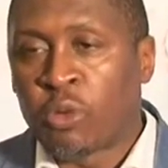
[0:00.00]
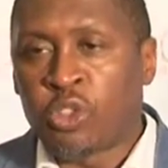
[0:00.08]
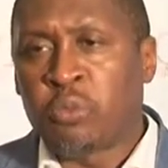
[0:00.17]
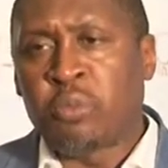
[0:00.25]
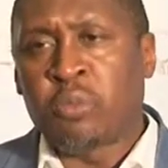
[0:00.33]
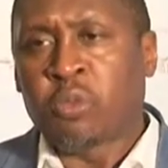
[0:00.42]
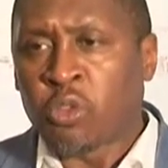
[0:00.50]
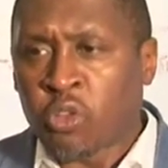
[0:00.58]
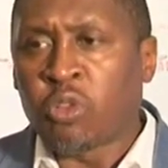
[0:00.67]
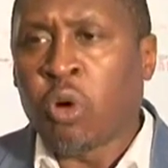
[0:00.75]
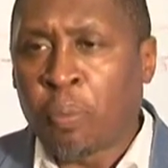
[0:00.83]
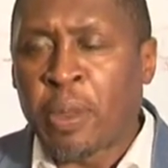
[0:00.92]
we should
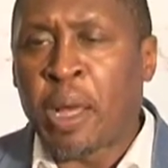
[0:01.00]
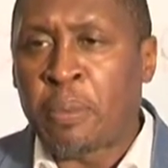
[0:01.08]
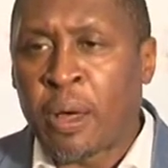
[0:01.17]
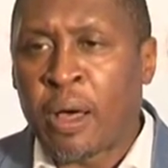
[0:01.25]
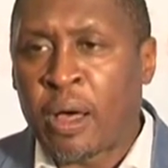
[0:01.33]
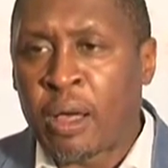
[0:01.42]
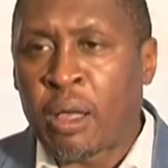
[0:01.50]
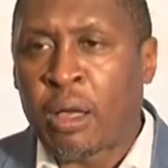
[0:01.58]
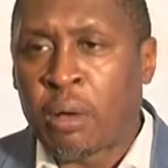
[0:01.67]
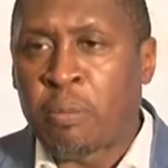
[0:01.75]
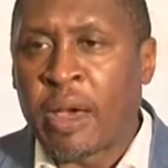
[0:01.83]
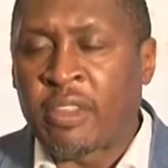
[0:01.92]
open up
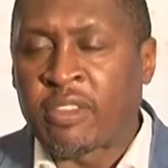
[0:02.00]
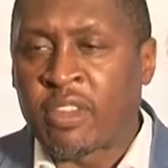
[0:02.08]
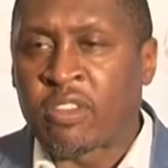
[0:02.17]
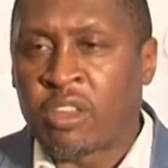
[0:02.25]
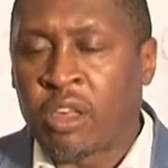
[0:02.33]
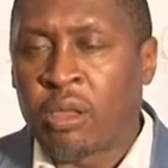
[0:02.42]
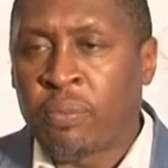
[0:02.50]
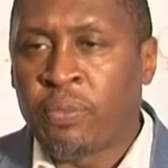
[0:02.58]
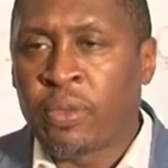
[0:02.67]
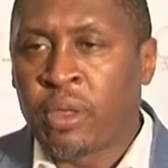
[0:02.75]
our minds and say,